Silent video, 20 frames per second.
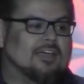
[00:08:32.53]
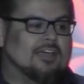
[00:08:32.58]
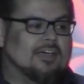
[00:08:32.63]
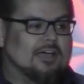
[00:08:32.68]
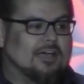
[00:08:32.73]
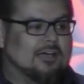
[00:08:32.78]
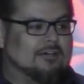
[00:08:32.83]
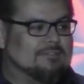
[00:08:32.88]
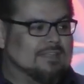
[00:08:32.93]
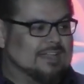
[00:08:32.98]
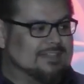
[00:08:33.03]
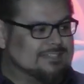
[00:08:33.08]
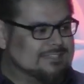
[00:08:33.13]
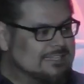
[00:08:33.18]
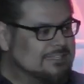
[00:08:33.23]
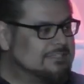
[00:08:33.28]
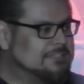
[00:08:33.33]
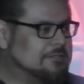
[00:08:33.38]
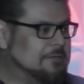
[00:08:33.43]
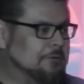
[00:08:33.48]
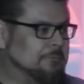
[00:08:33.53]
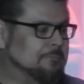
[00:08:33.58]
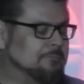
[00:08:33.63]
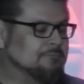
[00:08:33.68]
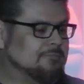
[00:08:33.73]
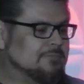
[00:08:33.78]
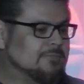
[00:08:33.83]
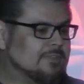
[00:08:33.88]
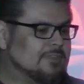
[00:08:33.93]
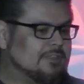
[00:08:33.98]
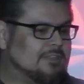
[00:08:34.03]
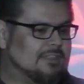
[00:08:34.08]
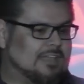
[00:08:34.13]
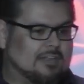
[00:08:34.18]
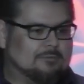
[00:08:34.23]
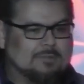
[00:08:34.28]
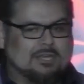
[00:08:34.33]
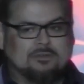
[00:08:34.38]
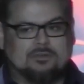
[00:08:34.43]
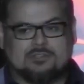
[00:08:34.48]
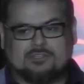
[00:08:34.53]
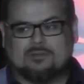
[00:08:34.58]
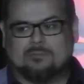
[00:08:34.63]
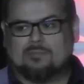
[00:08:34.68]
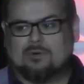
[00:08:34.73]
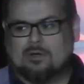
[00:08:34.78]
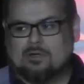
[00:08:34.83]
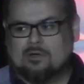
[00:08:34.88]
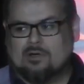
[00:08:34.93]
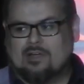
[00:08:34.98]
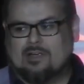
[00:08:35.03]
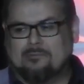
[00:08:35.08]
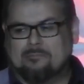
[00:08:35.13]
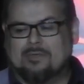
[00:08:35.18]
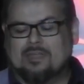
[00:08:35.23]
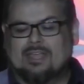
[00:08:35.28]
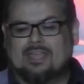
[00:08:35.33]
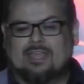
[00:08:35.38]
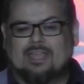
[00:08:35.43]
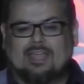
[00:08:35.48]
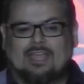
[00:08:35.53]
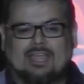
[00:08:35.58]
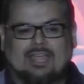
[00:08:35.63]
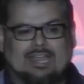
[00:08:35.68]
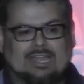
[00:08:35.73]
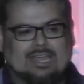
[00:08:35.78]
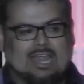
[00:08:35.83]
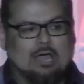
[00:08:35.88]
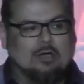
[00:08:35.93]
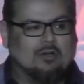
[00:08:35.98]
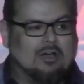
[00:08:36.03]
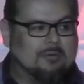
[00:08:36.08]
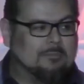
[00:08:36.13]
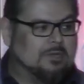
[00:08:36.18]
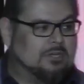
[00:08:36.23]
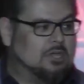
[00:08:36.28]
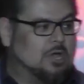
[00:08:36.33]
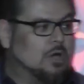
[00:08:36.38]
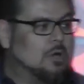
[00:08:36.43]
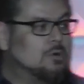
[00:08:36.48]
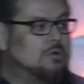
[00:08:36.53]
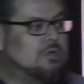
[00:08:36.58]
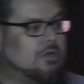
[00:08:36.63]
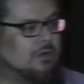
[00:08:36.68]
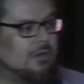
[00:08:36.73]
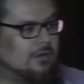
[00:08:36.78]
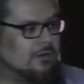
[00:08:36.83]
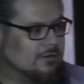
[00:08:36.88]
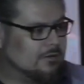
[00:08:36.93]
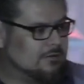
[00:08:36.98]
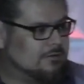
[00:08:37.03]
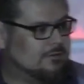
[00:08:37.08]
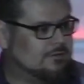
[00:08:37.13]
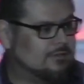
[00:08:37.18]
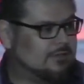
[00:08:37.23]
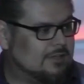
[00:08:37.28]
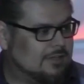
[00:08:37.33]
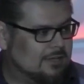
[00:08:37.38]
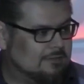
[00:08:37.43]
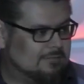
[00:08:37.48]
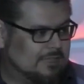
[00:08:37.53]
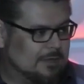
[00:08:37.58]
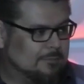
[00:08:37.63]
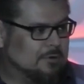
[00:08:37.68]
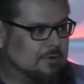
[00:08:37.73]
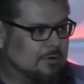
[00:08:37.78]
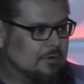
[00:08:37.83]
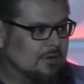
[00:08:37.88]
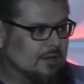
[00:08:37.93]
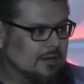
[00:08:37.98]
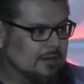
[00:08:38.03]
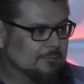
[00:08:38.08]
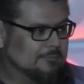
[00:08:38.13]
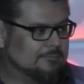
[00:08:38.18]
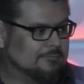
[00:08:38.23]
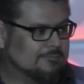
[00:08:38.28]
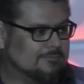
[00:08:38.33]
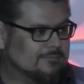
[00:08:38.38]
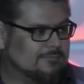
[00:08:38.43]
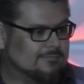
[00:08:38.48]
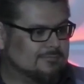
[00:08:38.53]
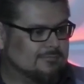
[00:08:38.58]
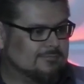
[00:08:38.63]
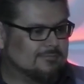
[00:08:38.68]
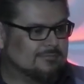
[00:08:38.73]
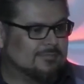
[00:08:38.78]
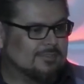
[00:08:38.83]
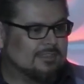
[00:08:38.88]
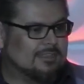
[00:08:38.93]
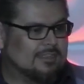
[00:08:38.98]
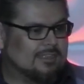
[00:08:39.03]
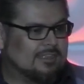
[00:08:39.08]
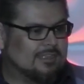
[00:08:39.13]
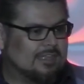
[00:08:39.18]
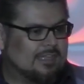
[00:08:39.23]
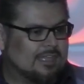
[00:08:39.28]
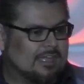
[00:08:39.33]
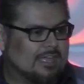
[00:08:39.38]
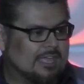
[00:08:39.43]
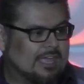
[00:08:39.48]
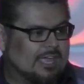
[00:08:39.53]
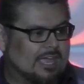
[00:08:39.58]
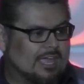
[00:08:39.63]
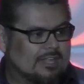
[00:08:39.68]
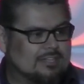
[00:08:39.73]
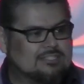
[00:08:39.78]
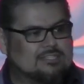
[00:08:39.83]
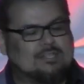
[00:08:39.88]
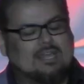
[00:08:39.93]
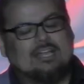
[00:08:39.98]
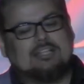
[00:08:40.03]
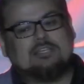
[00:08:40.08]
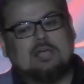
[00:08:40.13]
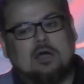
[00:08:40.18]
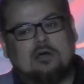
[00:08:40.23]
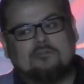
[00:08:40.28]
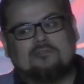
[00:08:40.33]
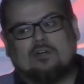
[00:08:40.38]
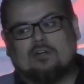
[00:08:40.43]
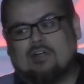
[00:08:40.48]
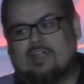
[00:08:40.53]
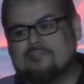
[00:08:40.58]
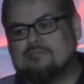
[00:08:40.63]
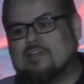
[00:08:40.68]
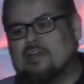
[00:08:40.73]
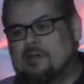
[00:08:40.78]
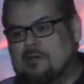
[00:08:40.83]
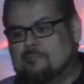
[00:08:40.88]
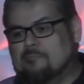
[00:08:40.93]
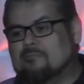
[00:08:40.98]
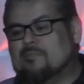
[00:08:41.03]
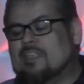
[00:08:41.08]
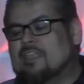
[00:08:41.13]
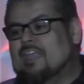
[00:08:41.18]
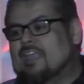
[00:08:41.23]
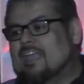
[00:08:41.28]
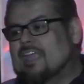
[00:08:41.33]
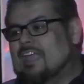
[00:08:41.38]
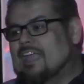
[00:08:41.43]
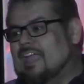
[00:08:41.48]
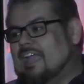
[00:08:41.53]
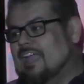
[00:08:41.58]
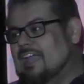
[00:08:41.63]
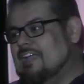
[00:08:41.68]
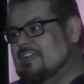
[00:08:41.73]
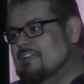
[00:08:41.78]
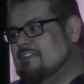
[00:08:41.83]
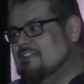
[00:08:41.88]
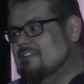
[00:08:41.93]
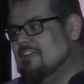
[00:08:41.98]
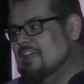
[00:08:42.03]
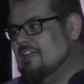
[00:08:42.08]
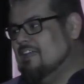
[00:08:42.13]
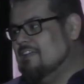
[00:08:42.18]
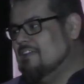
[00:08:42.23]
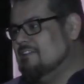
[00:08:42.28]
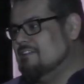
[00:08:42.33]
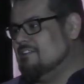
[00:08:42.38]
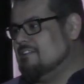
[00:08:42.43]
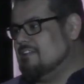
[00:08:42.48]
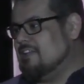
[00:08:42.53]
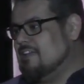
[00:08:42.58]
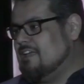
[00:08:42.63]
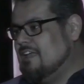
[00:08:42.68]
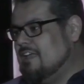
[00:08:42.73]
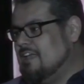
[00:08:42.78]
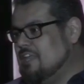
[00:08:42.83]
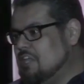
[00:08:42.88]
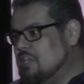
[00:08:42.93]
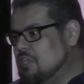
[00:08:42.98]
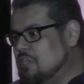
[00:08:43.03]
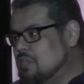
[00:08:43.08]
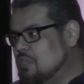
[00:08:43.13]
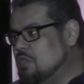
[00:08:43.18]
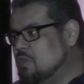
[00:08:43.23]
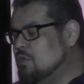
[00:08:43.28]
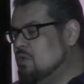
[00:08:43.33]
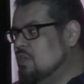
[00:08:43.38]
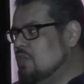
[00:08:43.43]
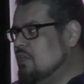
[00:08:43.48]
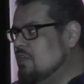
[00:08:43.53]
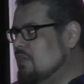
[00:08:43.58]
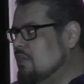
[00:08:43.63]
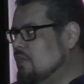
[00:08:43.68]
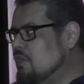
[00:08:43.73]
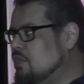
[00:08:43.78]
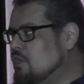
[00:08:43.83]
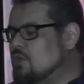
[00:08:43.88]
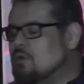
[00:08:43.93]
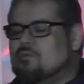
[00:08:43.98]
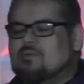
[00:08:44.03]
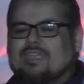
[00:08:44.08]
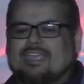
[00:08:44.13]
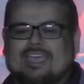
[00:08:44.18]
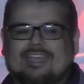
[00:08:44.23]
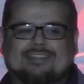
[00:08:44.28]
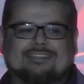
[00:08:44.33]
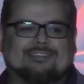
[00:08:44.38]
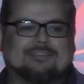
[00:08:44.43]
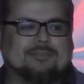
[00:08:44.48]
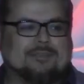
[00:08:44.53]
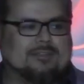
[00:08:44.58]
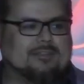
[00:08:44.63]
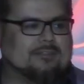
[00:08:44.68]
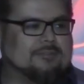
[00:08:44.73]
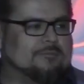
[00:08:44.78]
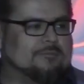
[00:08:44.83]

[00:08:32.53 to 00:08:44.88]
of that system, that mentorship program, and now I'm an owner of that program. And so that's how far I've come. And you don't get to,